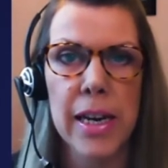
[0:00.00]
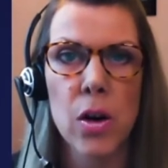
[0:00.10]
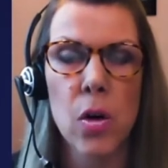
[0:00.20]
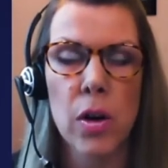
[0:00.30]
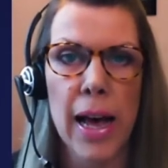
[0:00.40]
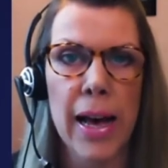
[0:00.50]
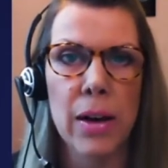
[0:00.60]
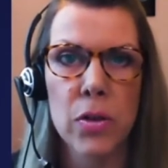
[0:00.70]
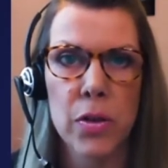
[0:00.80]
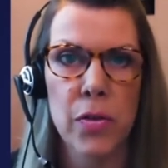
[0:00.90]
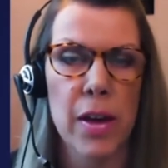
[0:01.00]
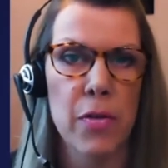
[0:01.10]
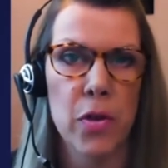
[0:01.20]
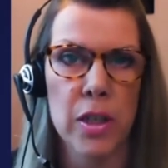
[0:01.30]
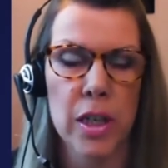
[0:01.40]
gone out of their
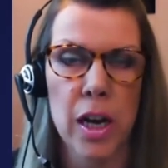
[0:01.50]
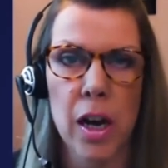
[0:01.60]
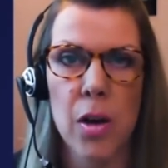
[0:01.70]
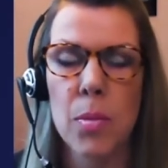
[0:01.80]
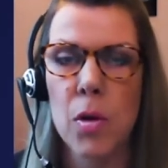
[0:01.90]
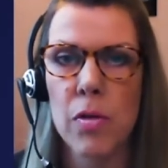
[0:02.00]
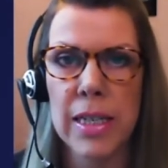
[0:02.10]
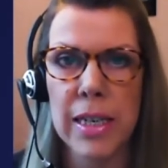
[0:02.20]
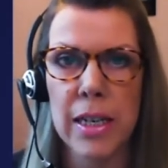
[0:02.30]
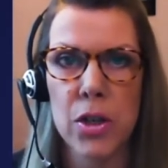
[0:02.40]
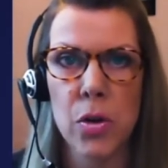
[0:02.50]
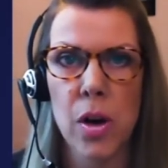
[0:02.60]
foster home or residential